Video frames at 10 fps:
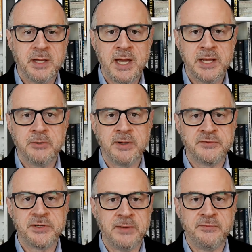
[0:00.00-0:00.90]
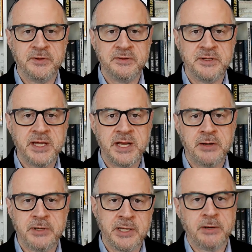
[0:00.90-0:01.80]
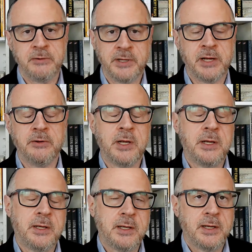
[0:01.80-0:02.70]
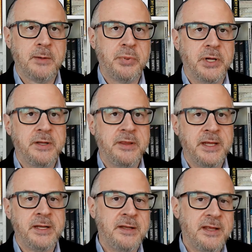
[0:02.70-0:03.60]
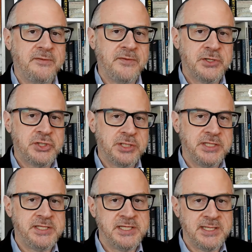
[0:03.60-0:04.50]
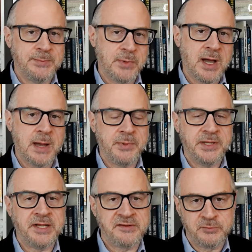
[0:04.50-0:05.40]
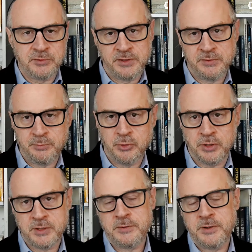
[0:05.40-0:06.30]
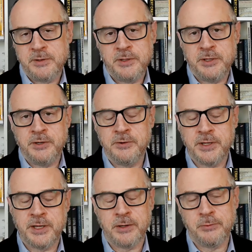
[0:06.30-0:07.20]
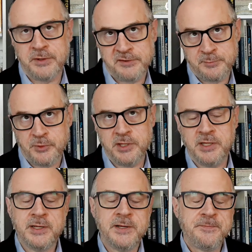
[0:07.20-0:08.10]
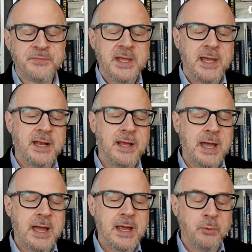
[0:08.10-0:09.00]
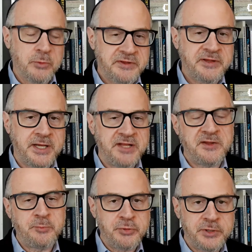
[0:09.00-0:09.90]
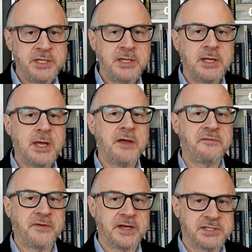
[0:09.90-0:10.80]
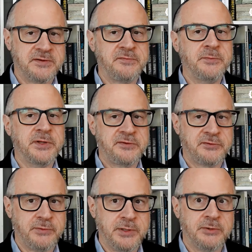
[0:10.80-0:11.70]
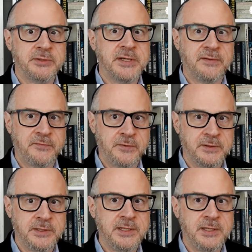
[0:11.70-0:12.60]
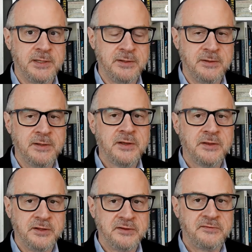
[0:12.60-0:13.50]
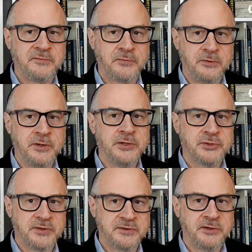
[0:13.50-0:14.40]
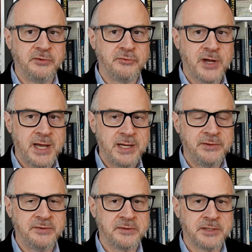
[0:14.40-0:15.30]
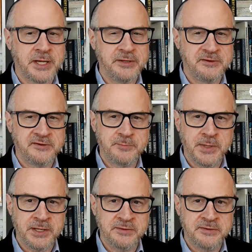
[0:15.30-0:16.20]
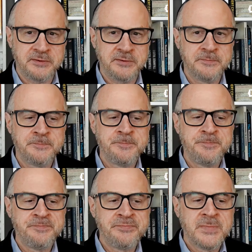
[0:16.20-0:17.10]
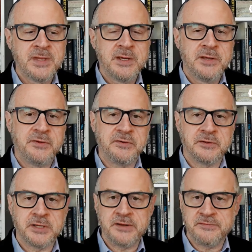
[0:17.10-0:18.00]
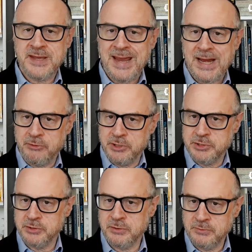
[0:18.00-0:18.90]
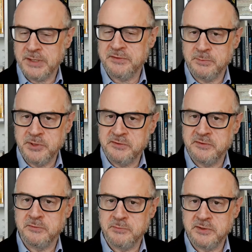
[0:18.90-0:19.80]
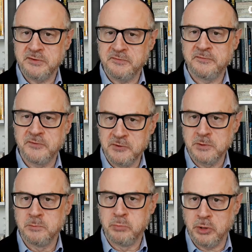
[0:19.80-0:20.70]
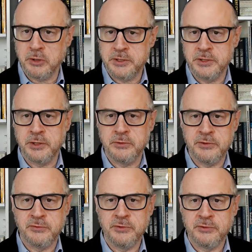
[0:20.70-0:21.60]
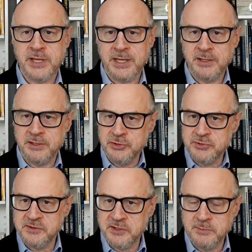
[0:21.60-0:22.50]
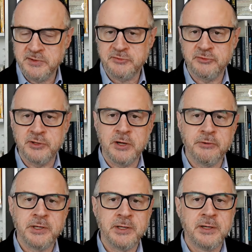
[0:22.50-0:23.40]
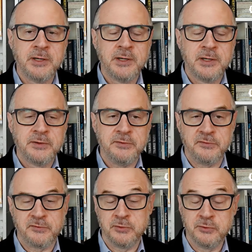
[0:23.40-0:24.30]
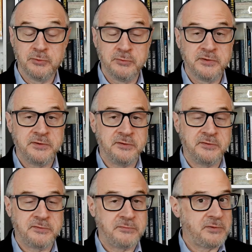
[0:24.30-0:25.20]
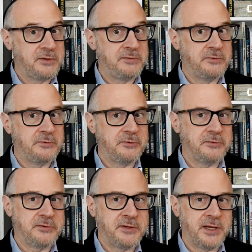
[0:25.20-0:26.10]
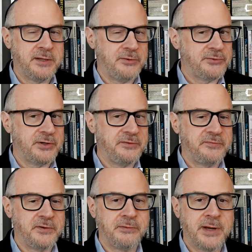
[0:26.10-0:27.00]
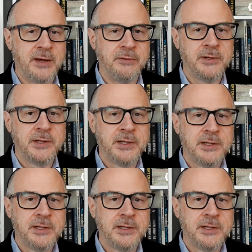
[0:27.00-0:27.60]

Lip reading: I don't have time for this. Get out, get out, get out. But then they eventually team up, and that's really the book, and I don't want to spoil it. And I will say it's a pretty effective mystery. You're definitely in this for an interesting ride. There's a lot of suspense. There's a lot of character. It's a full book. You're getting an interesting mystery going. There's clues. There's things you don't understand. You're trying to figure out.